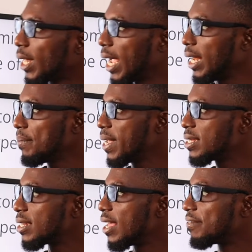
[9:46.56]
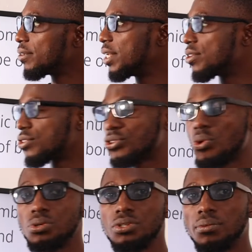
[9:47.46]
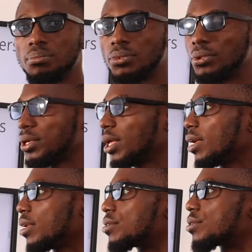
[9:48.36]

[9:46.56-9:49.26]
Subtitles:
Element 11 is sodium, okay?